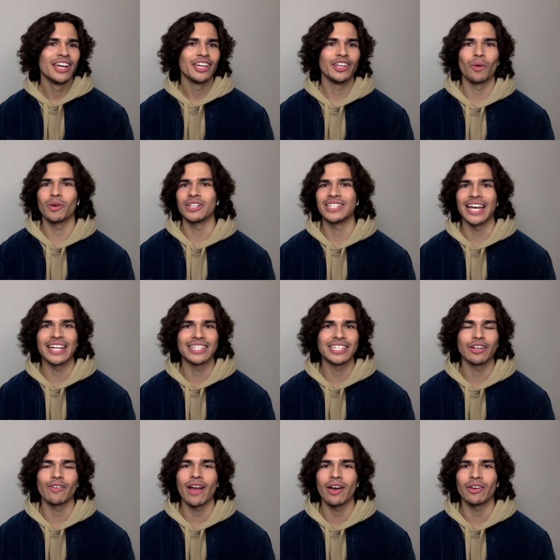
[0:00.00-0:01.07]
you know, we're
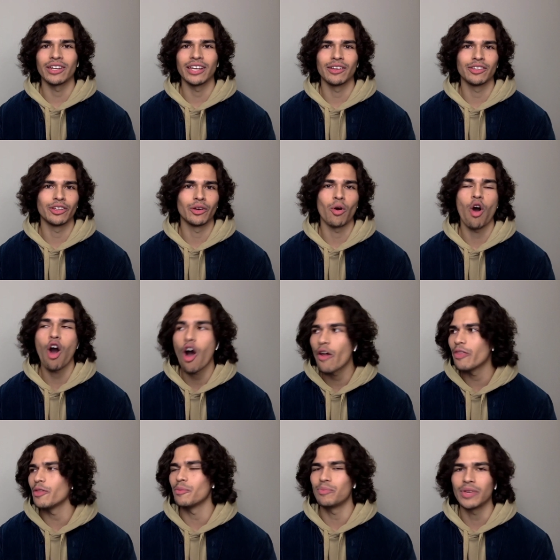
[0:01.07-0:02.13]
dancing around, you know,
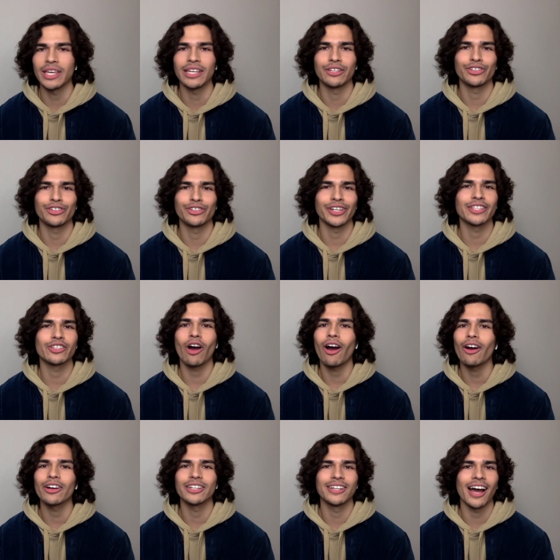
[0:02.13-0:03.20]
on the beach. It's
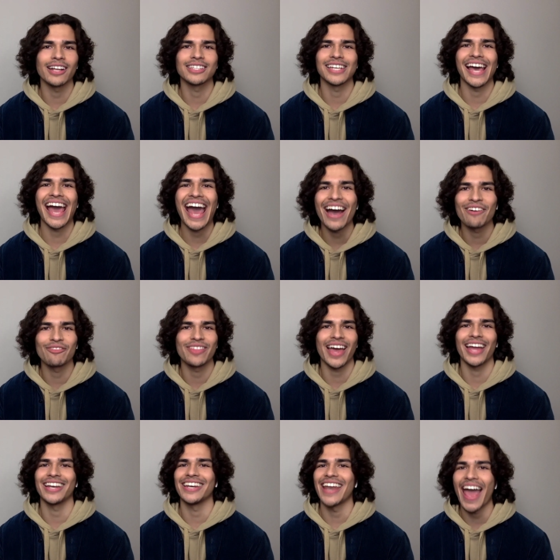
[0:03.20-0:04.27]
hard not to have
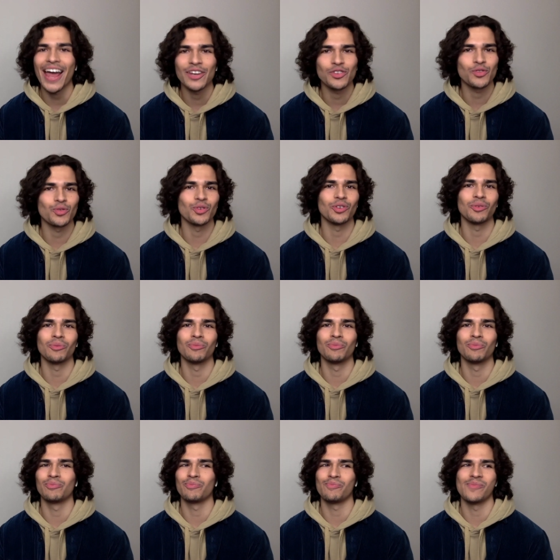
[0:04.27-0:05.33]
that natural
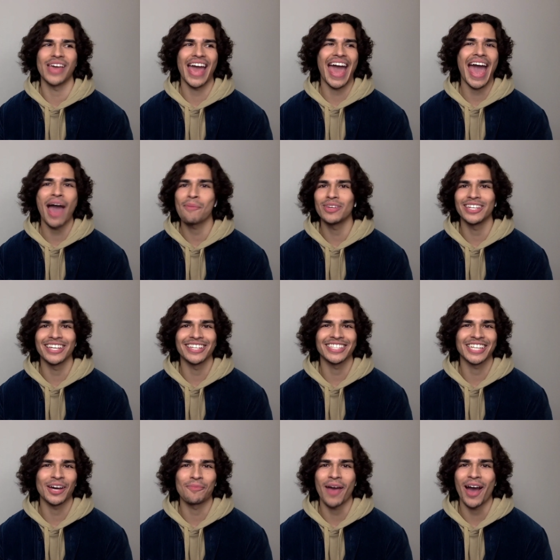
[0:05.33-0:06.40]

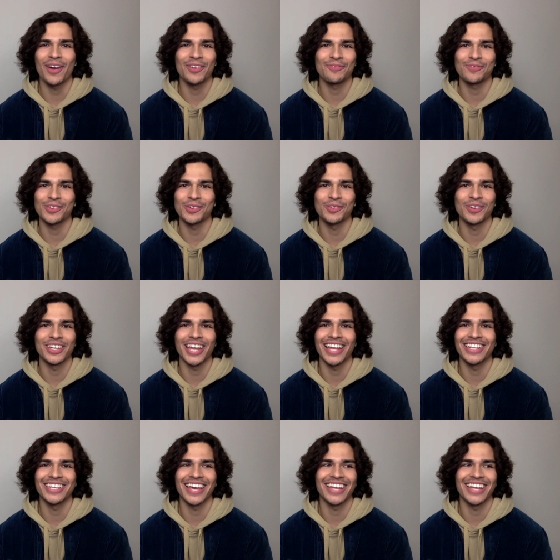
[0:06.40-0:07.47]
happiness come out of you and
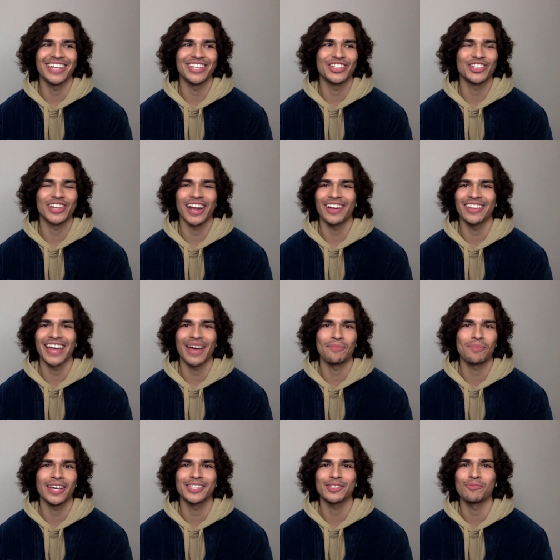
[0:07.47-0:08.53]
and and share that
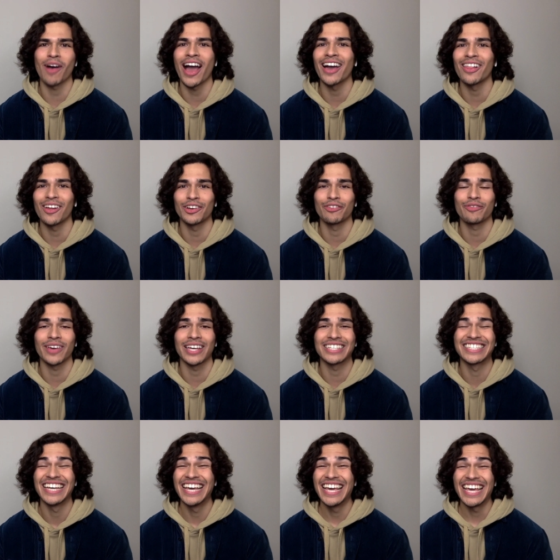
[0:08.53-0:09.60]
big smile on your
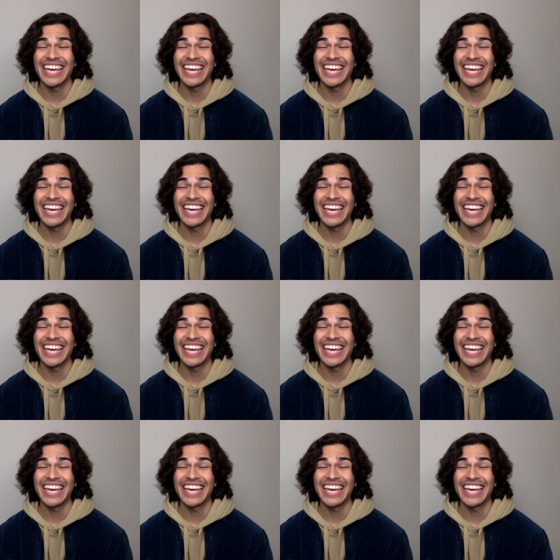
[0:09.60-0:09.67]
face.